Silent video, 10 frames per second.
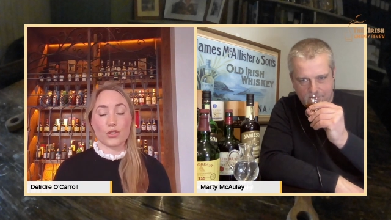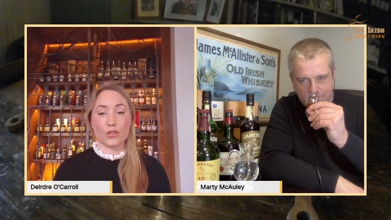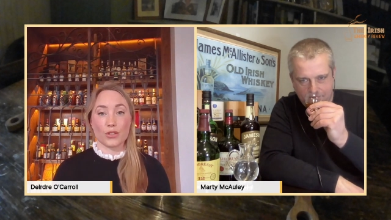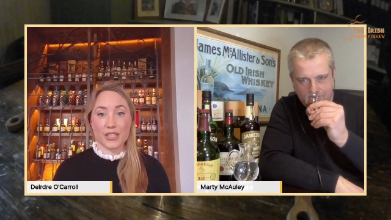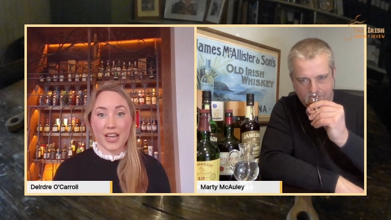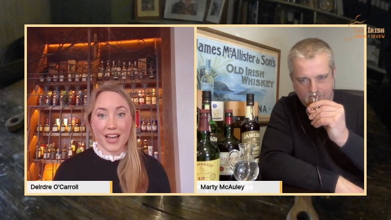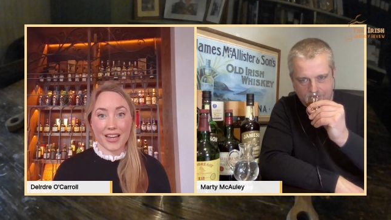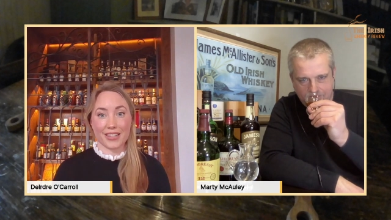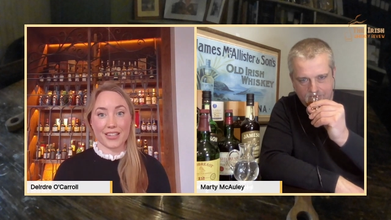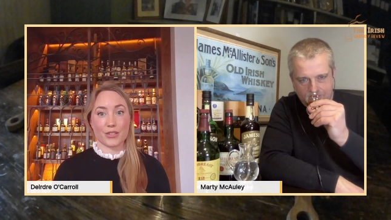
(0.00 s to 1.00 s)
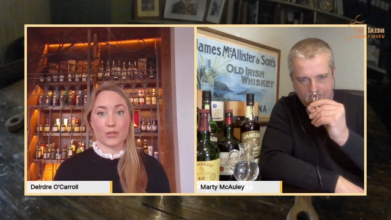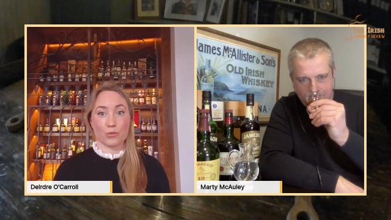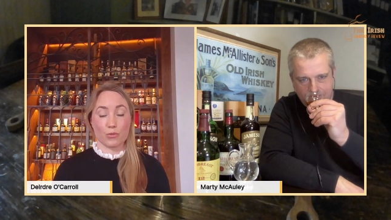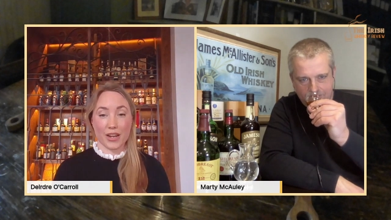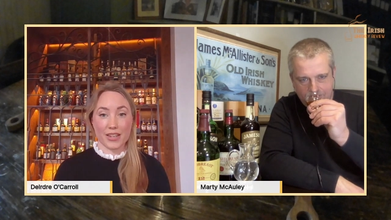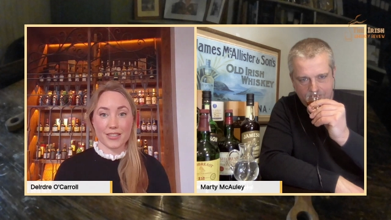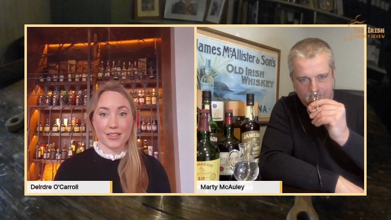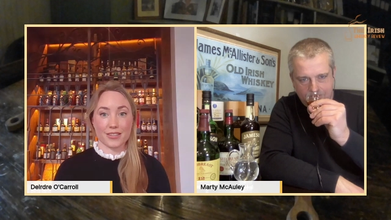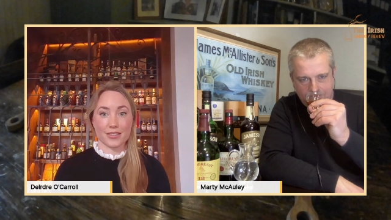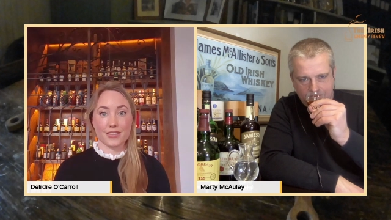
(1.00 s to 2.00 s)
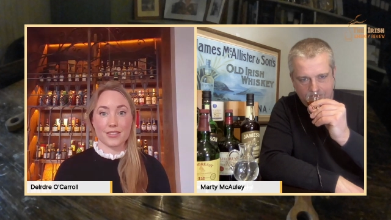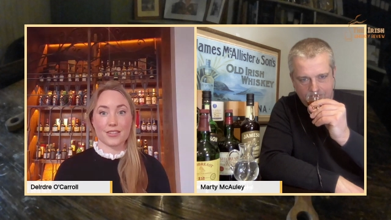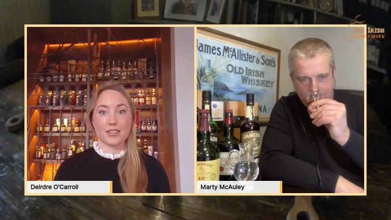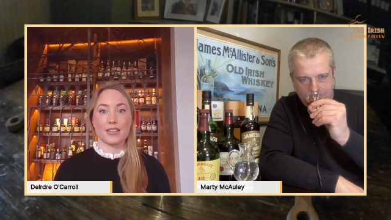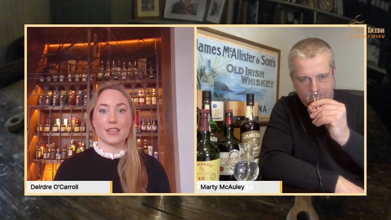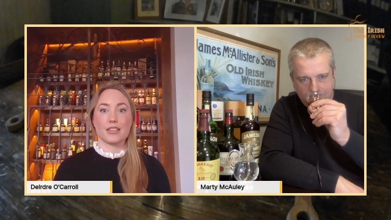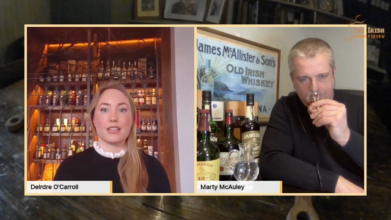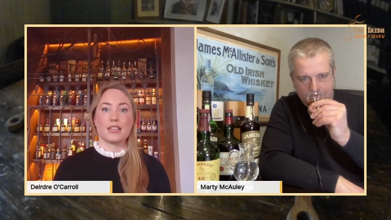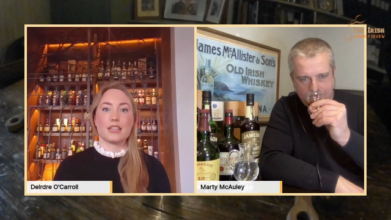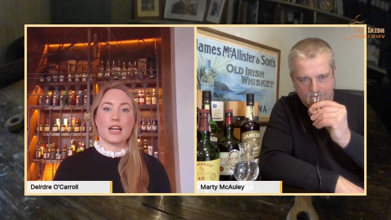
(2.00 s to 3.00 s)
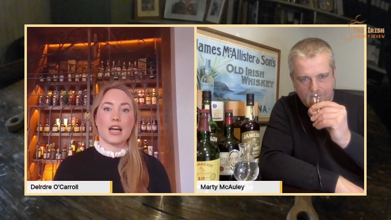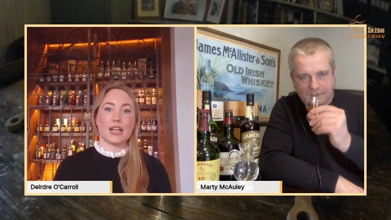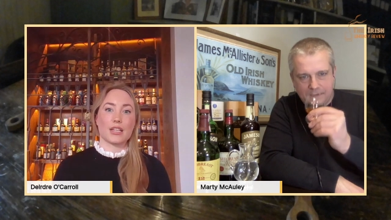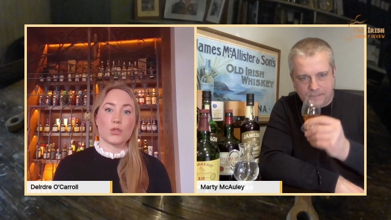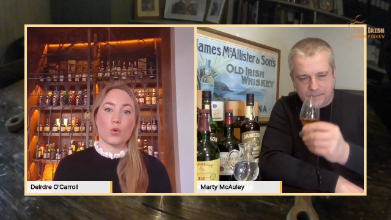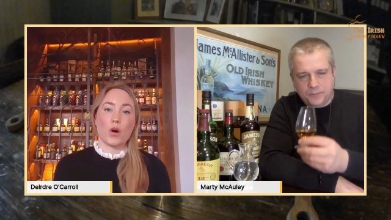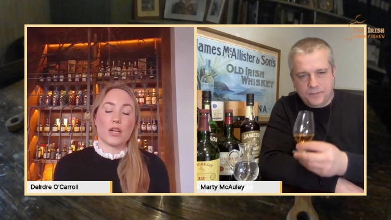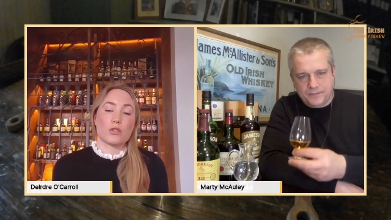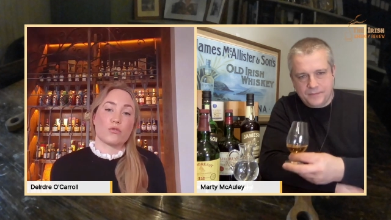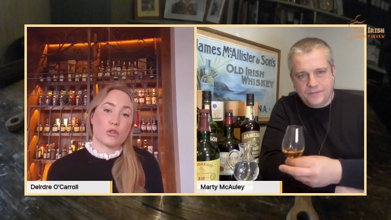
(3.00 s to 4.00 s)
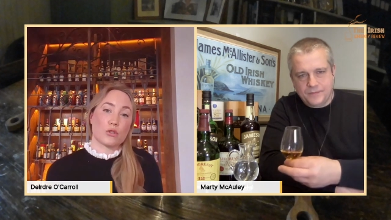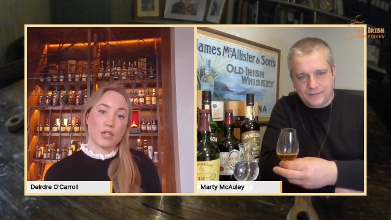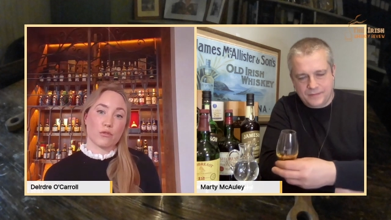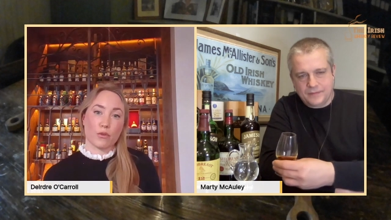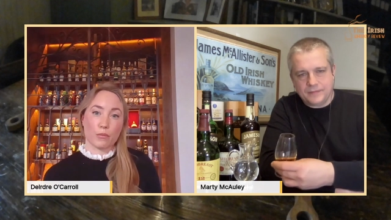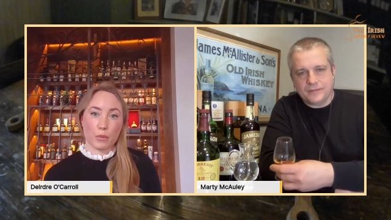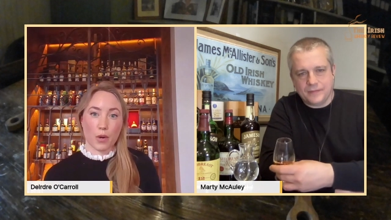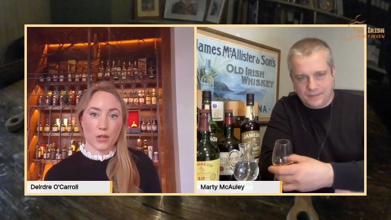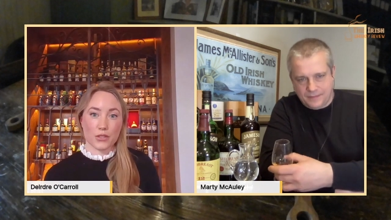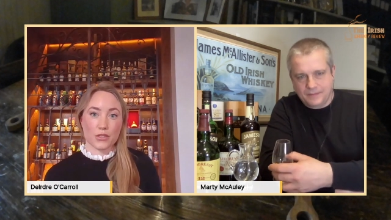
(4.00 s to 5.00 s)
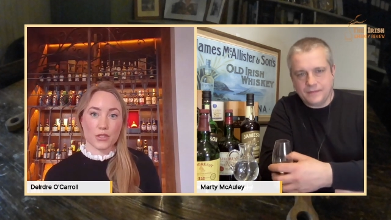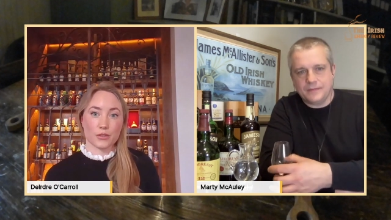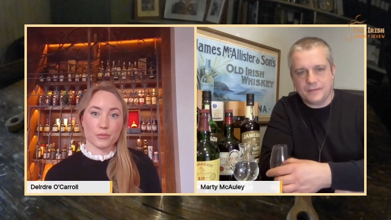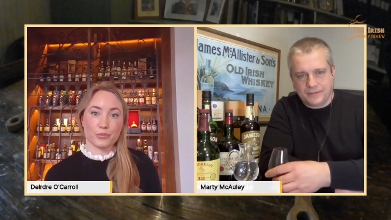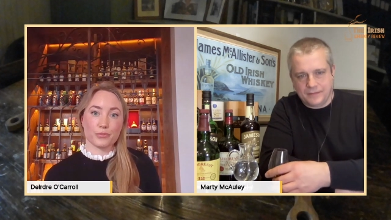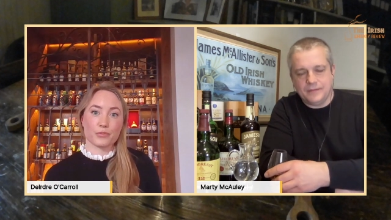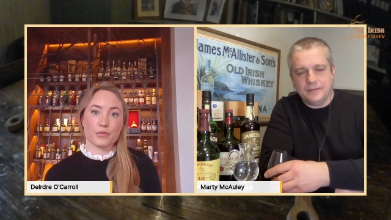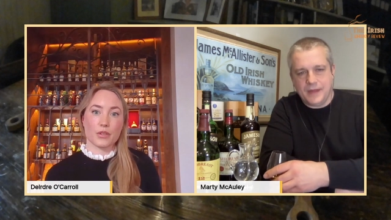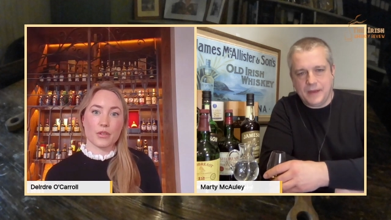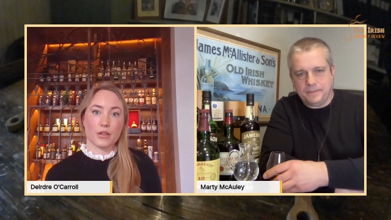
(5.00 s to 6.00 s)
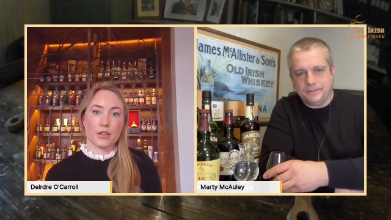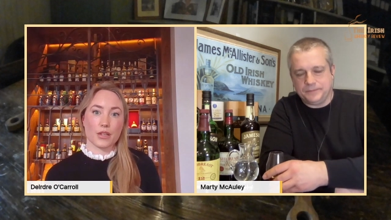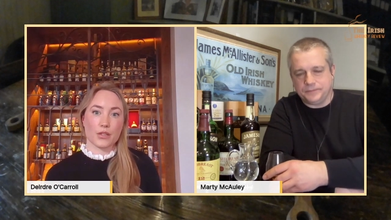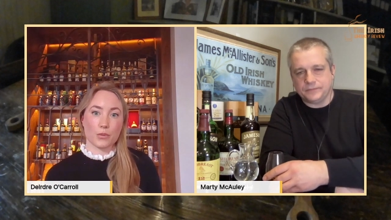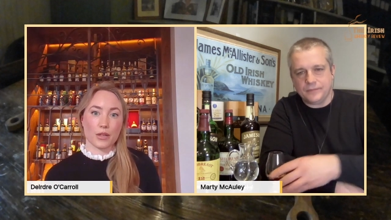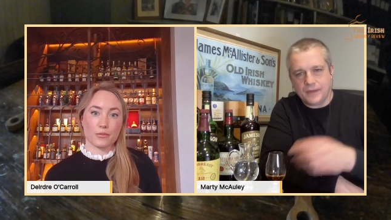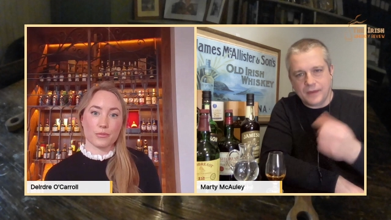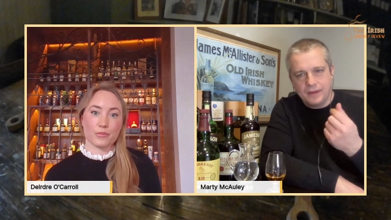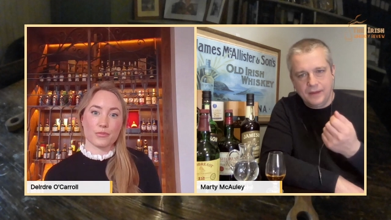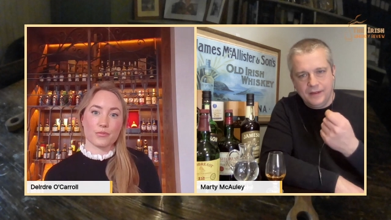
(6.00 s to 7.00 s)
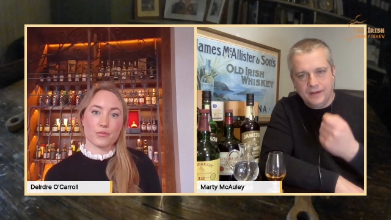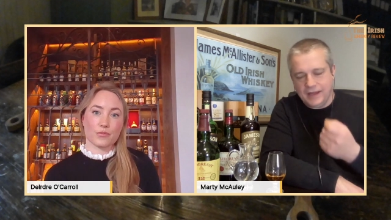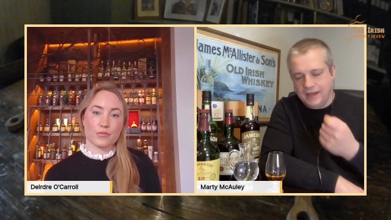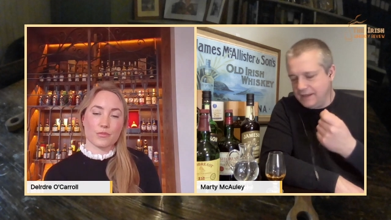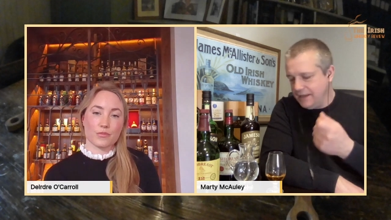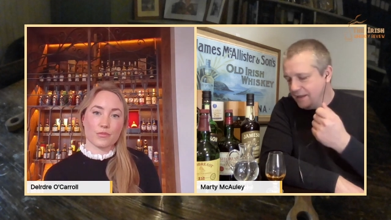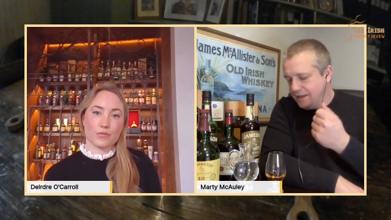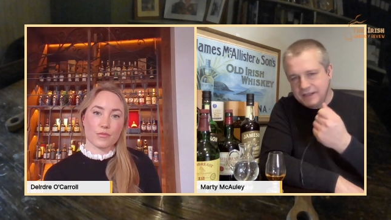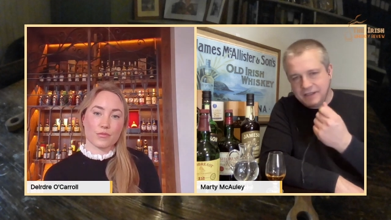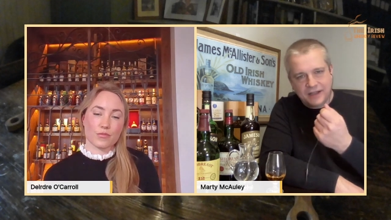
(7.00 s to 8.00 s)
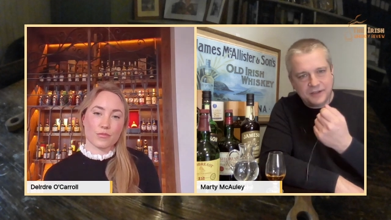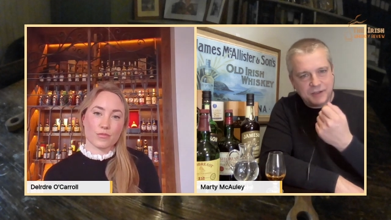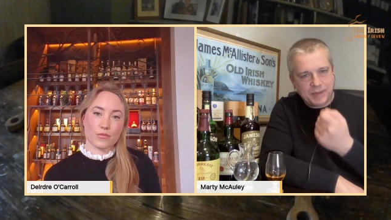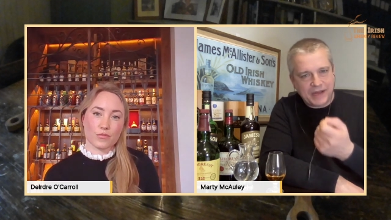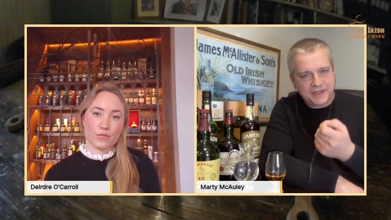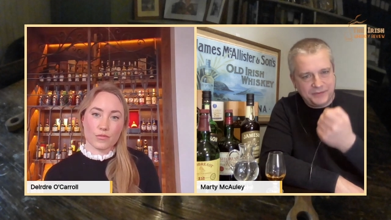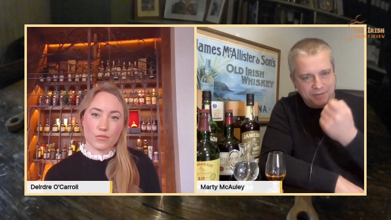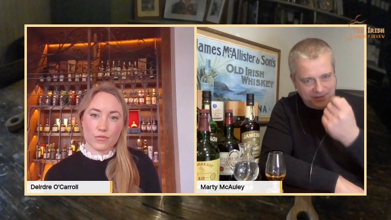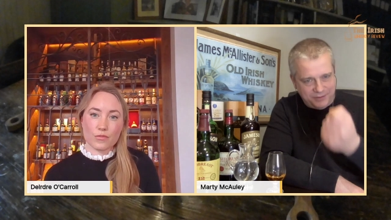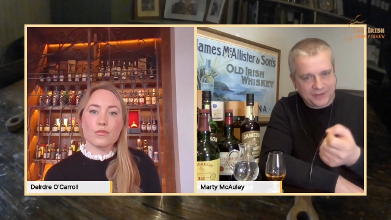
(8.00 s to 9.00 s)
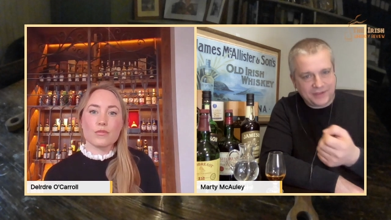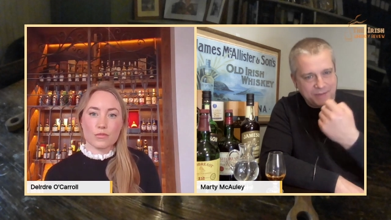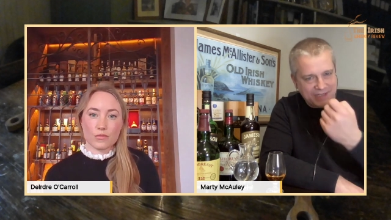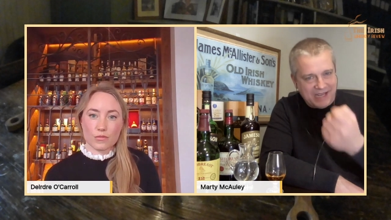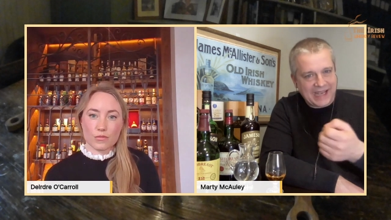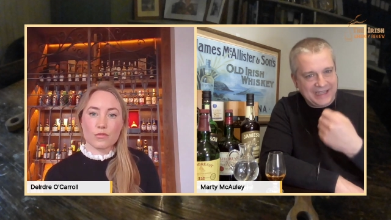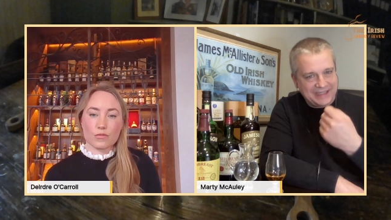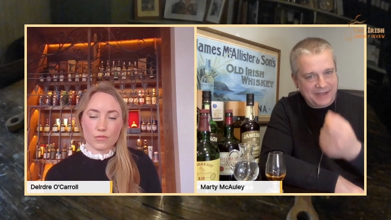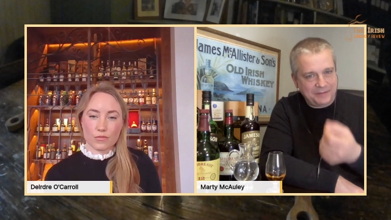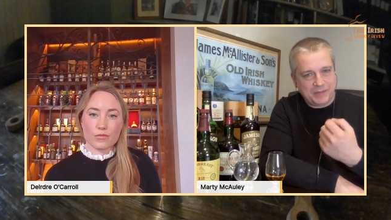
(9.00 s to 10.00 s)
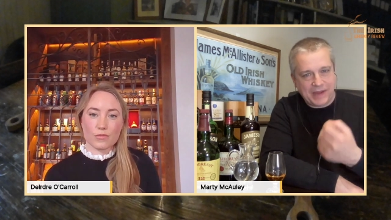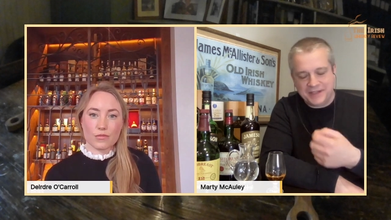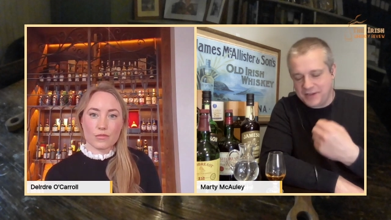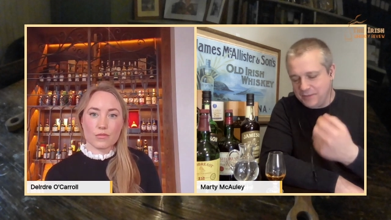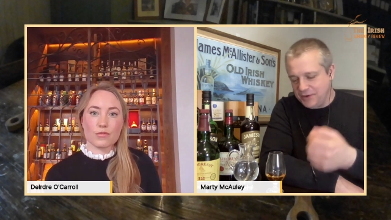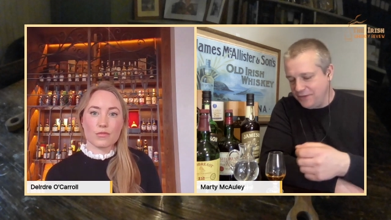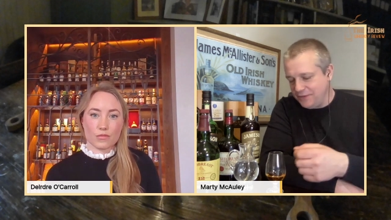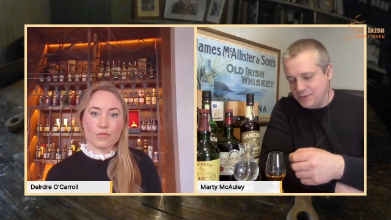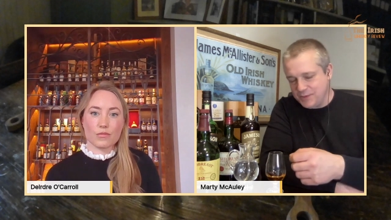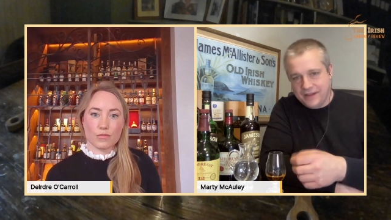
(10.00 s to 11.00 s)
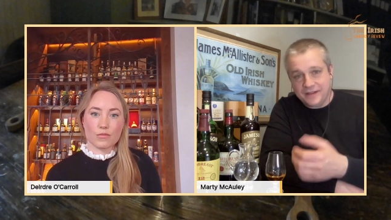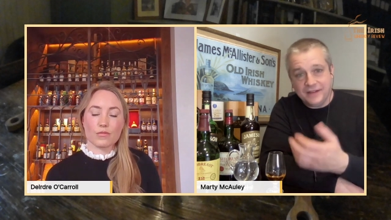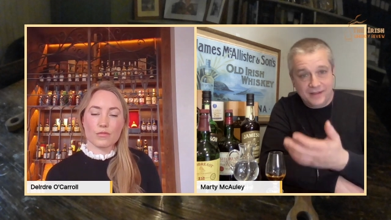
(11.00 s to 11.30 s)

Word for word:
Speaker 1: sultanas, raisins, and yep. it's quite fruity from the pot still.
Speaker 2: Yep. As well. That, that, nice little spice for Christmas cake type spice coming off it as mm -hmm. well.